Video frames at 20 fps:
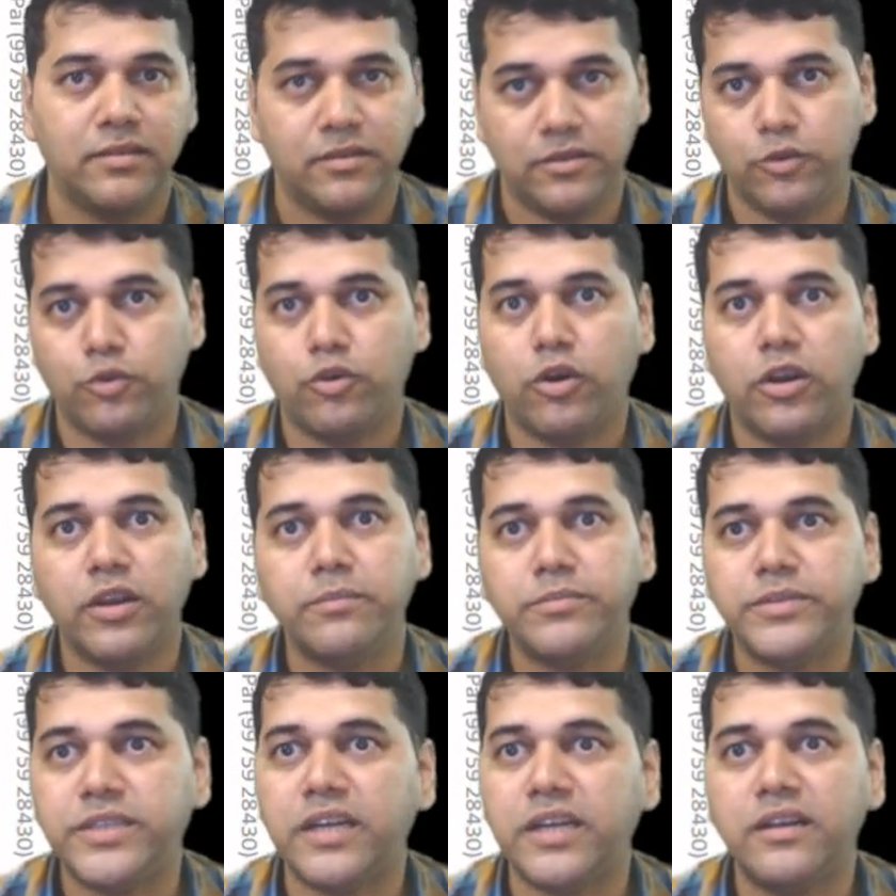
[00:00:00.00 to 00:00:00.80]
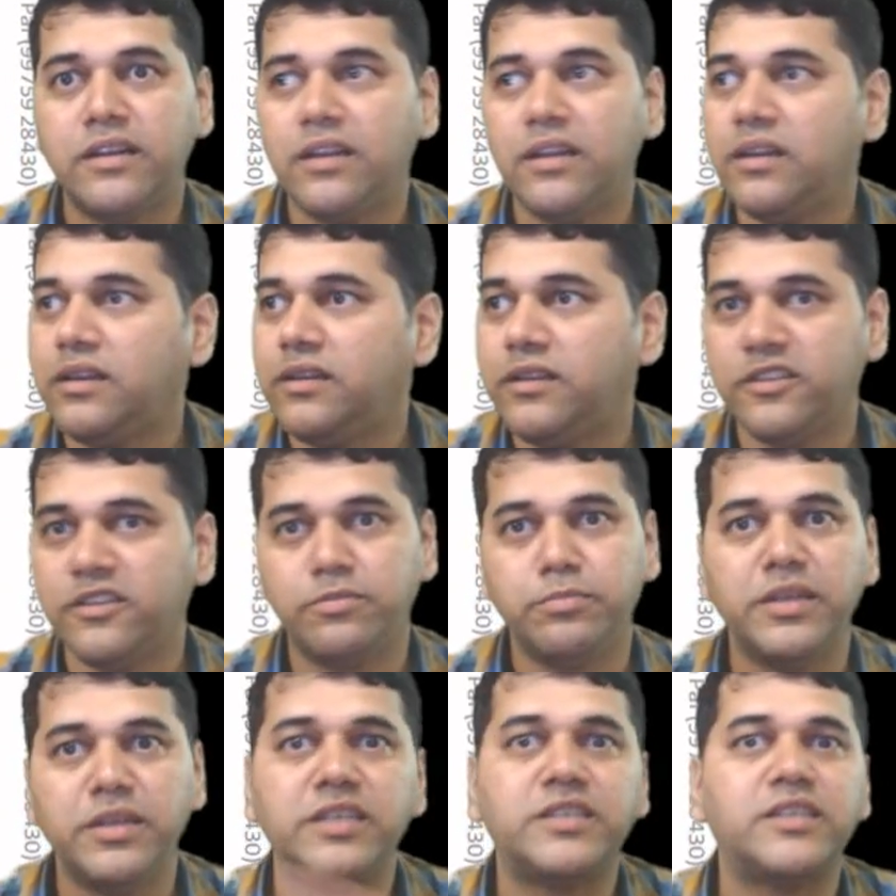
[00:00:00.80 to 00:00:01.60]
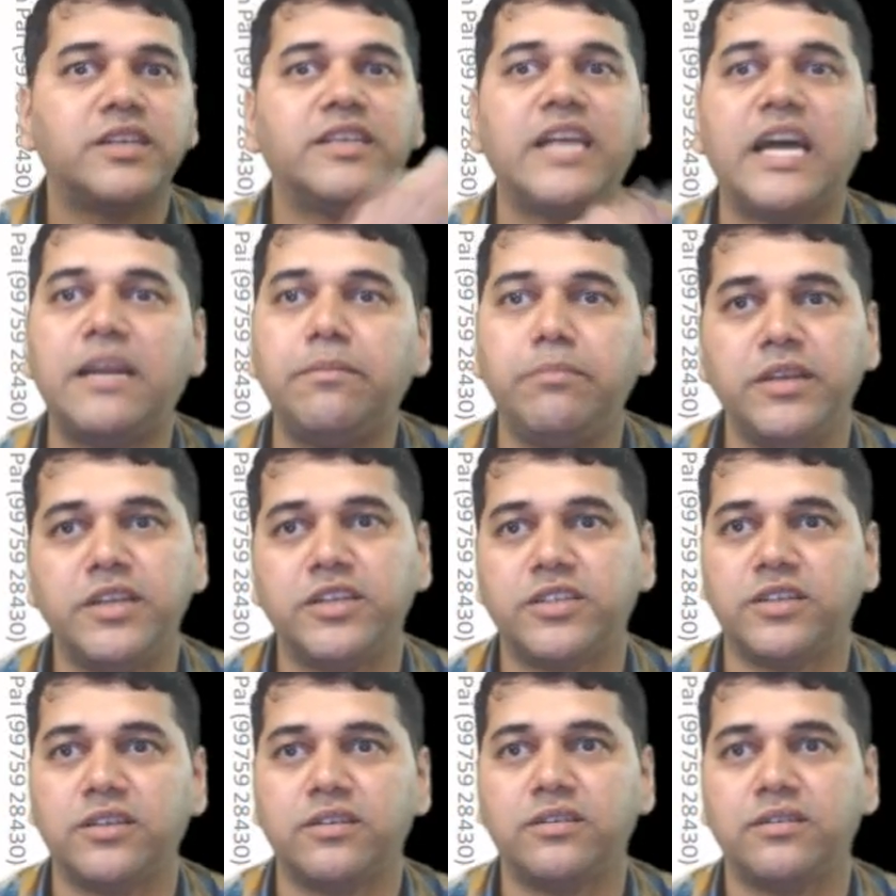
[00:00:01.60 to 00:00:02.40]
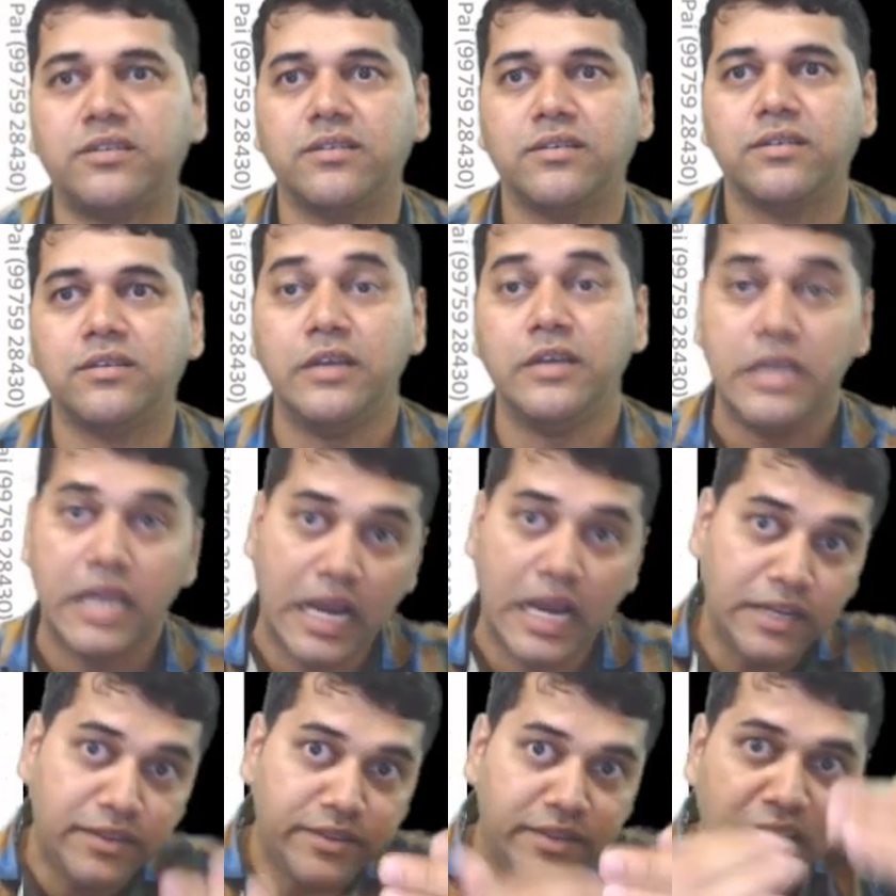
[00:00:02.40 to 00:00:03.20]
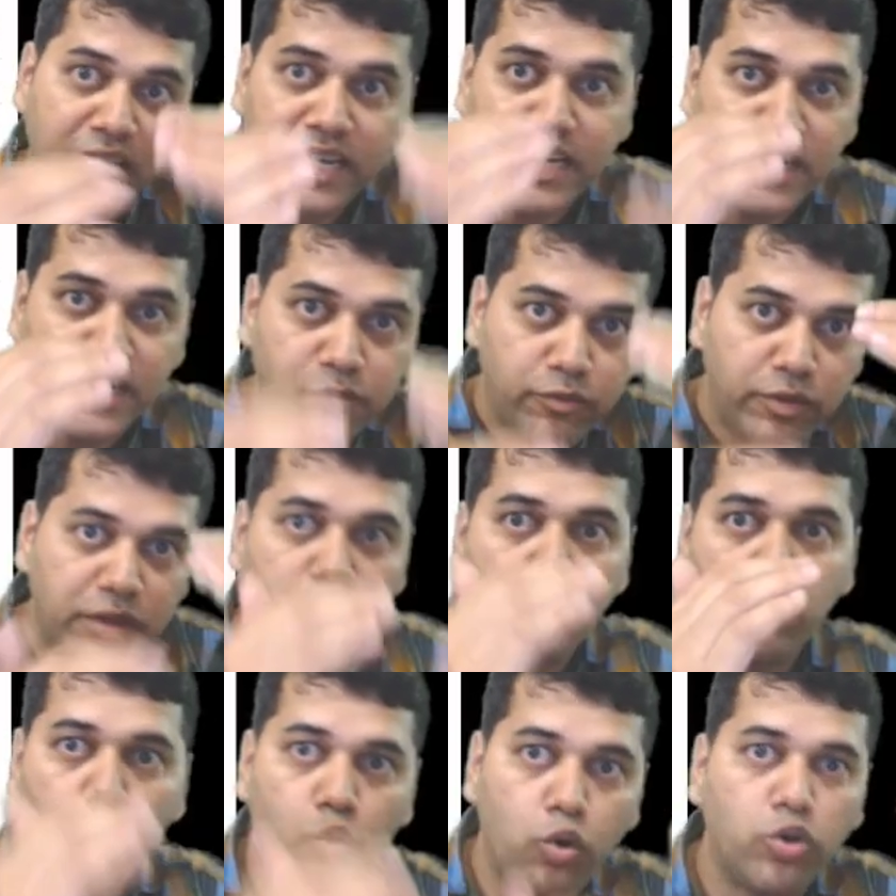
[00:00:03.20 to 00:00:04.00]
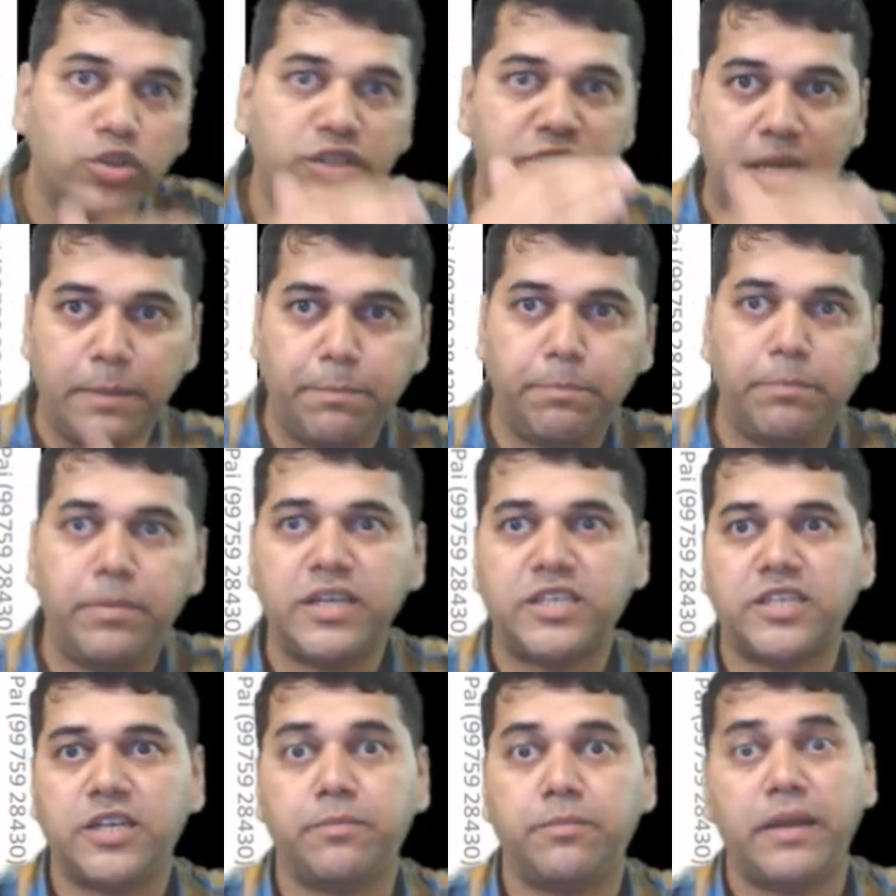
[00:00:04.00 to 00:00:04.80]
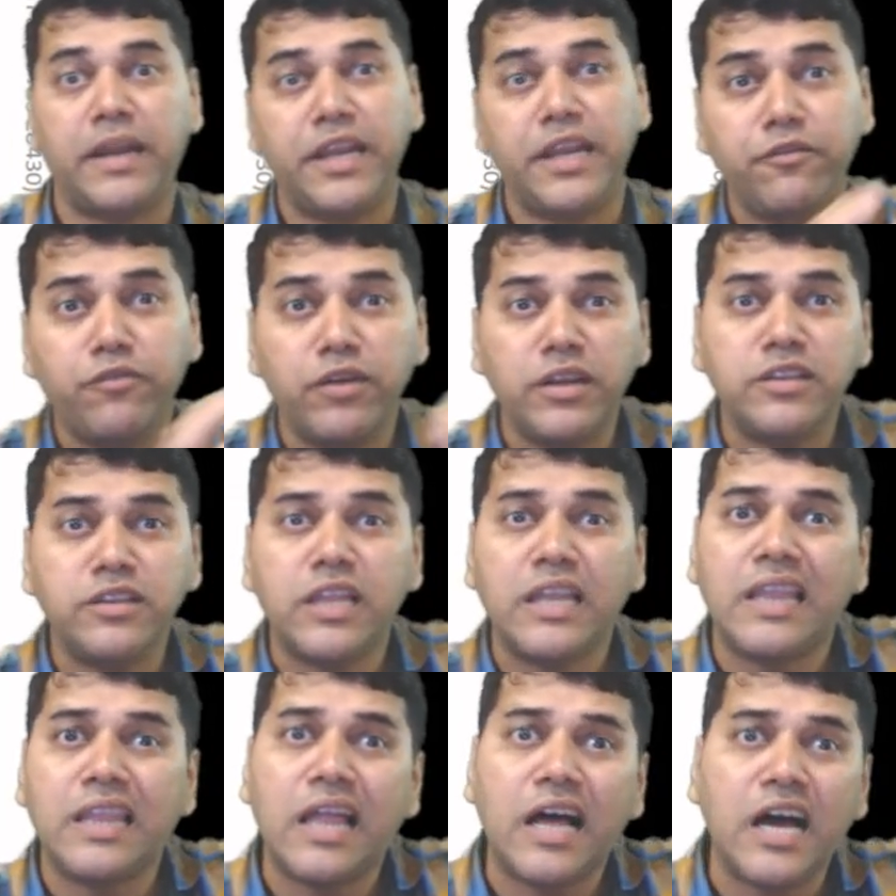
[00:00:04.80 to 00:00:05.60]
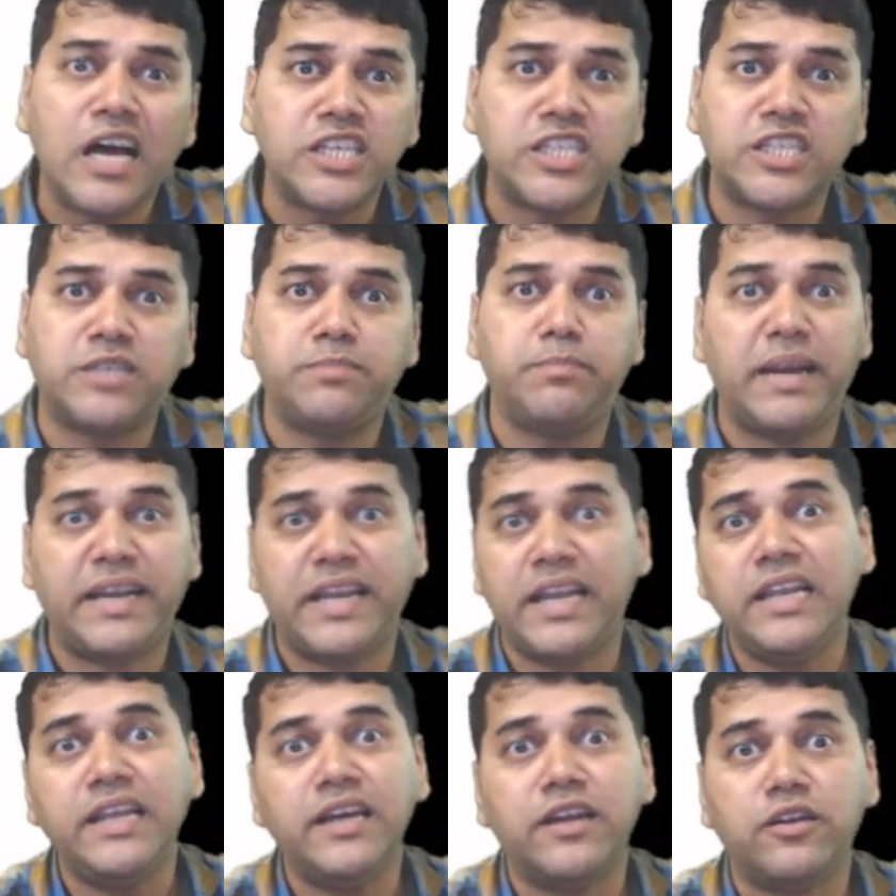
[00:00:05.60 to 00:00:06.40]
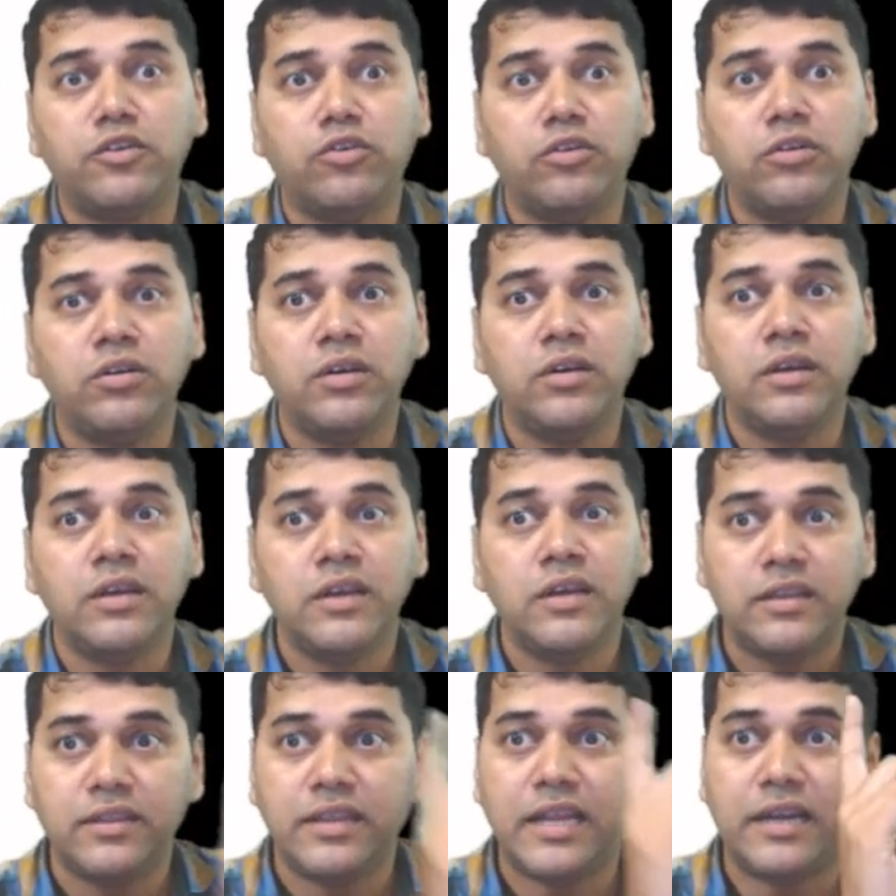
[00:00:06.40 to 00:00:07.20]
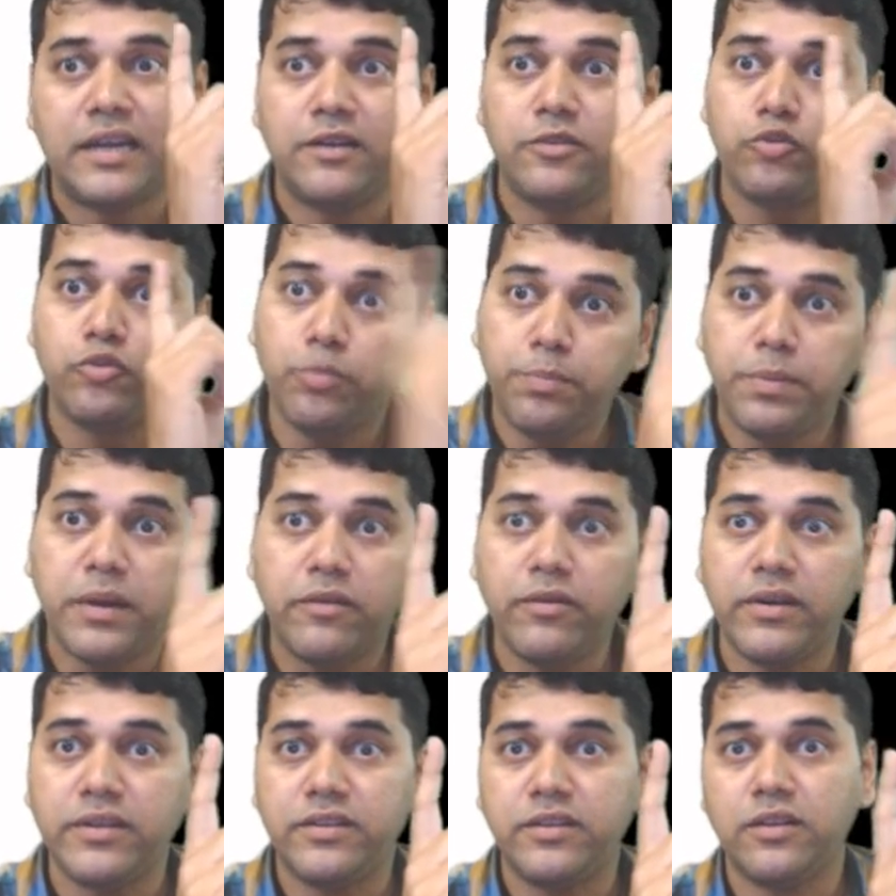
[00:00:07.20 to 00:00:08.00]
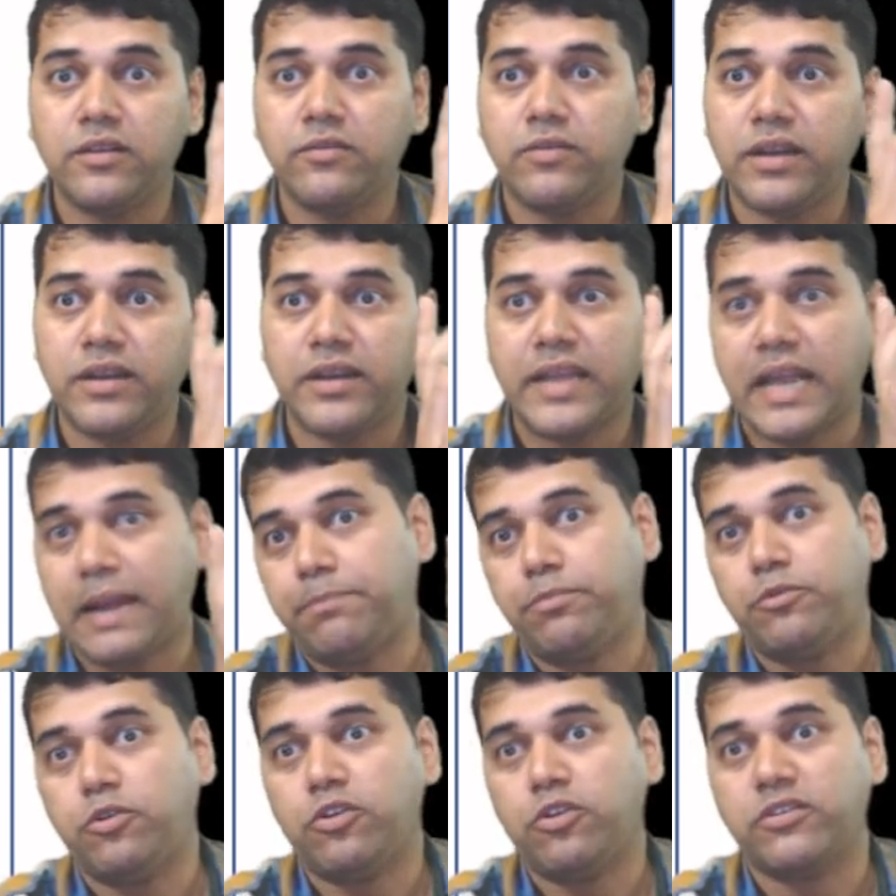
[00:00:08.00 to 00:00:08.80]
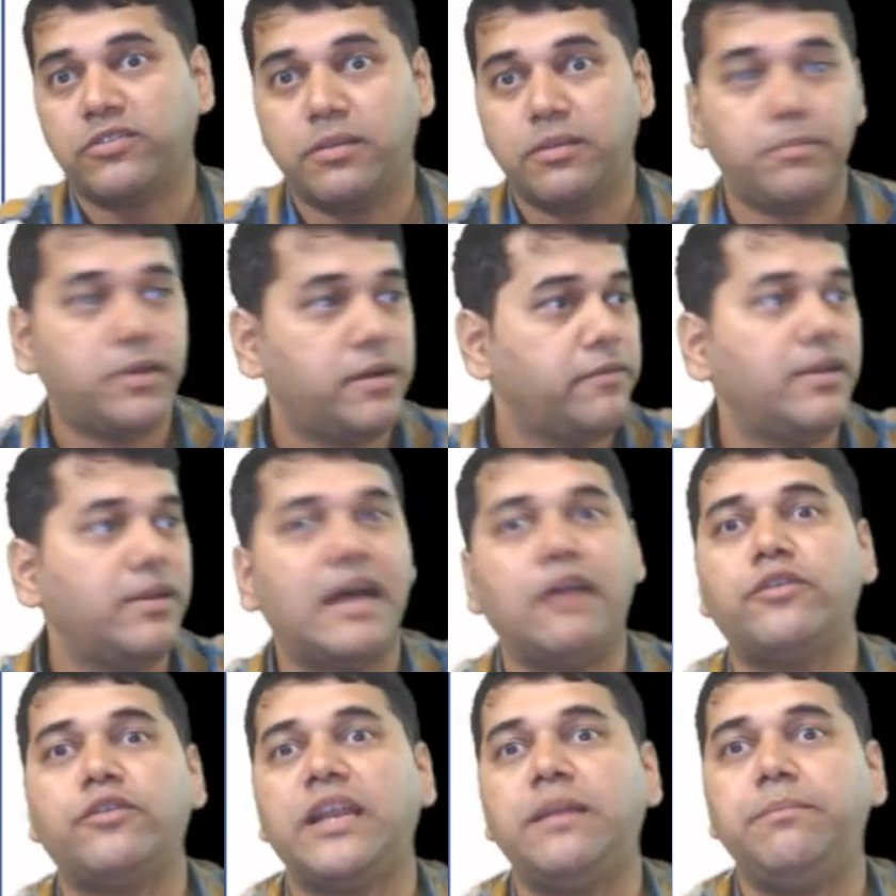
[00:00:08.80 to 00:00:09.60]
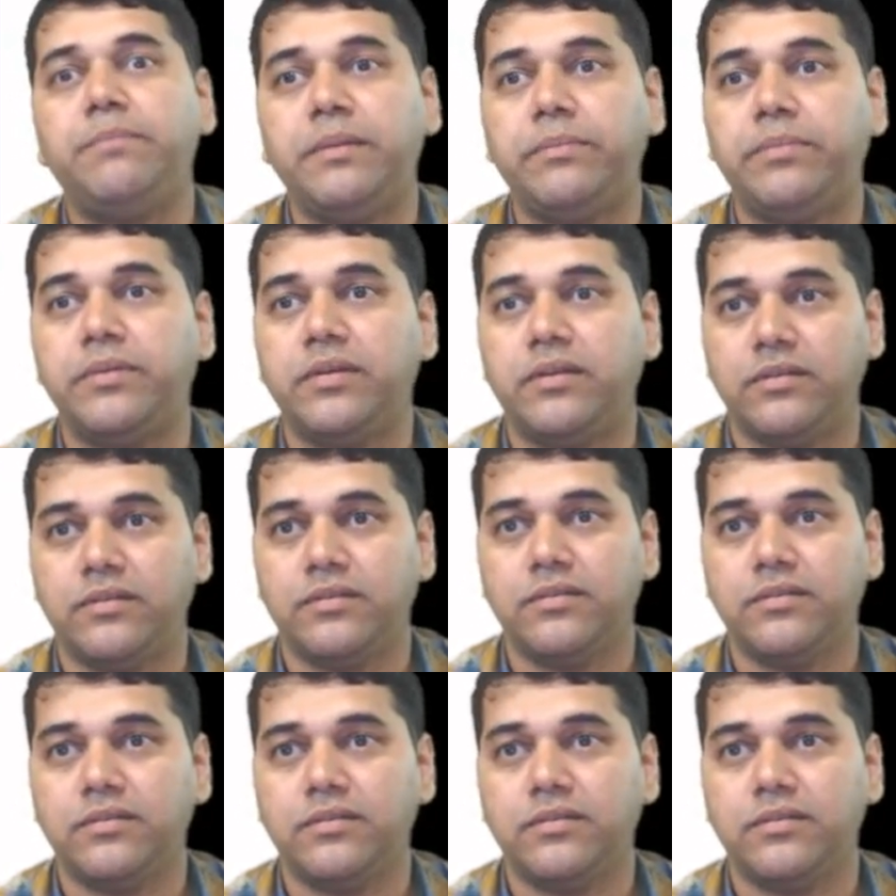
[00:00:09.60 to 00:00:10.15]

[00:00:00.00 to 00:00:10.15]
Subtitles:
You call him general, this minister, that minister. And then it will go step by step. And even the last battalion, no, that supervisor, one captain or somebody will have 10 people.